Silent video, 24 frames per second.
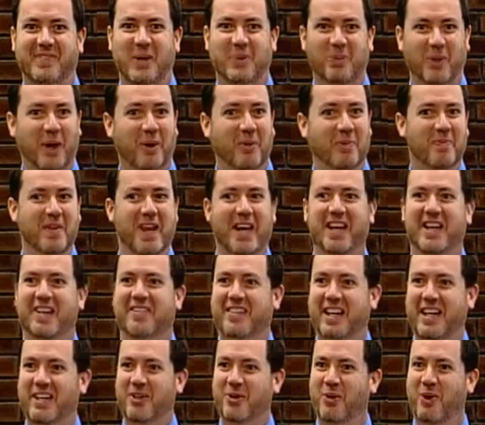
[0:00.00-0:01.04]
Well,
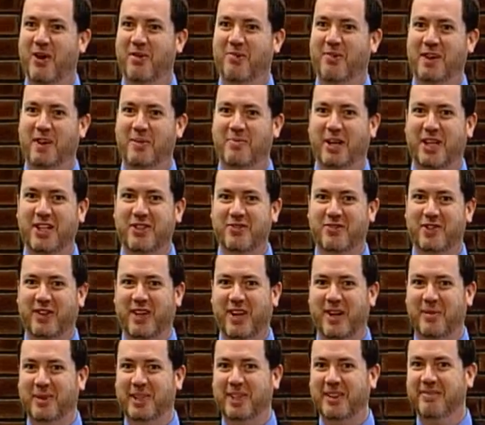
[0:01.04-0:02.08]
thank you all very much for
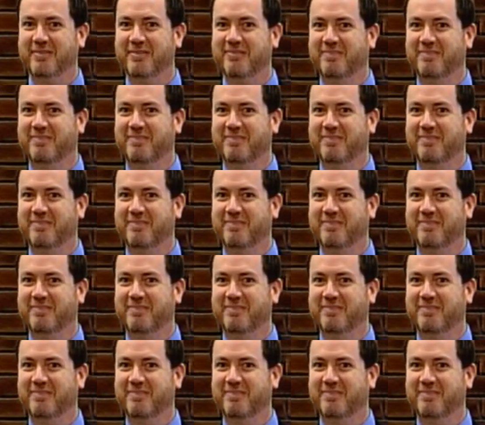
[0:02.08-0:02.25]
coming.